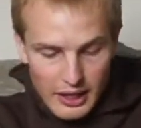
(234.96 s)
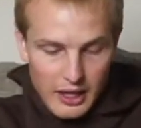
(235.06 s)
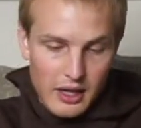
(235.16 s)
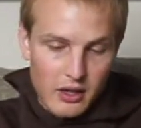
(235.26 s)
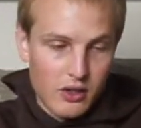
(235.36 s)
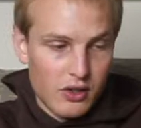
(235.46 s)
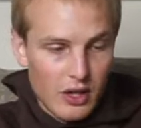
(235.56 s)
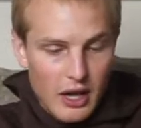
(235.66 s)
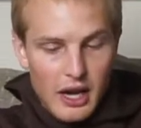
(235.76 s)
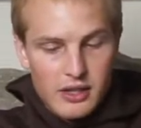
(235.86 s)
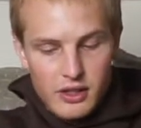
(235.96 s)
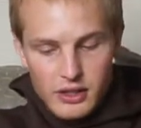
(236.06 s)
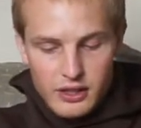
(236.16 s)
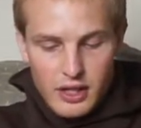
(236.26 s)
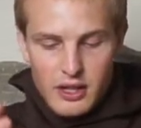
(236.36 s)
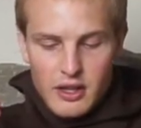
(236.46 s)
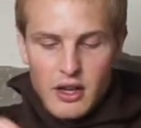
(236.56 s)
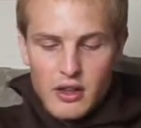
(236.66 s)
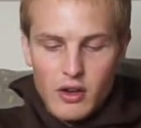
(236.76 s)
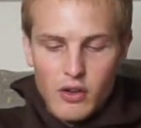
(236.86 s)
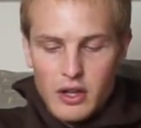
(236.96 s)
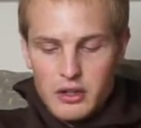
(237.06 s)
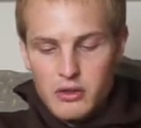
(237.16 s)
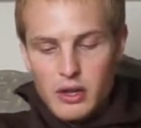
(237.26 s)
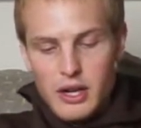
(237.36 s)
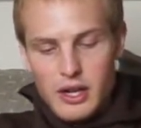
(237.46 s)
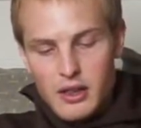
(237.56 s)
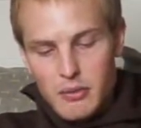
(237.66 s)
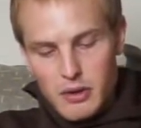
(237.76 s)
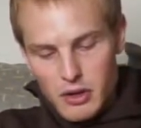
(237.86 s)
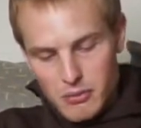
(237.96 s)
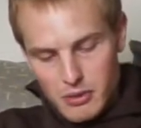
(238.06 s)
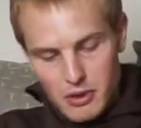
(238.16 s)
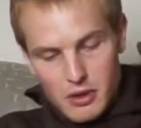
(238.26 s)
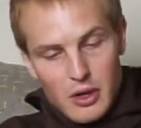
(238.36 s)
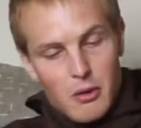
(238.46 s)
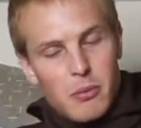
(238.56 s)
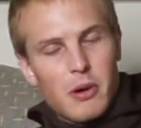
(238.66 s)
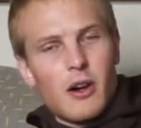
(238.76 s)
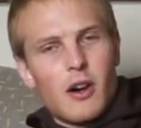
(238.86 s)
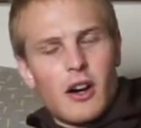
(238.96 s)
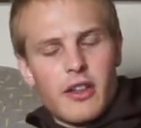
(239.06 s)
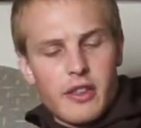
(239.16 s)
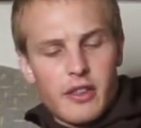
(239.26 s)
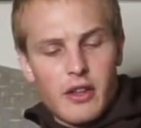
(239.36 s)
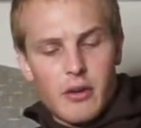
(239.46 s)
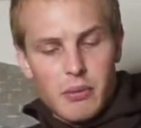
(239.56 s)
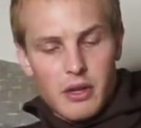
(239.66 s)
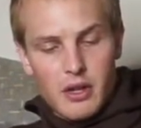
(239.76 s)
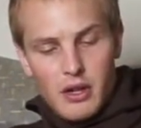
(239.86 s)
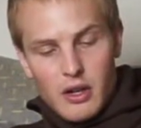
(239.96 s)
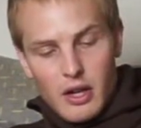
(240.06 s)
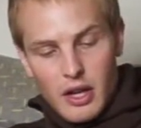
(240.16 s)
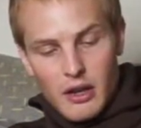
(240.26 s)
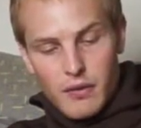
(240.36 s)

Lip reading: and as I said, they're not that great at the moment, but I think they'll be a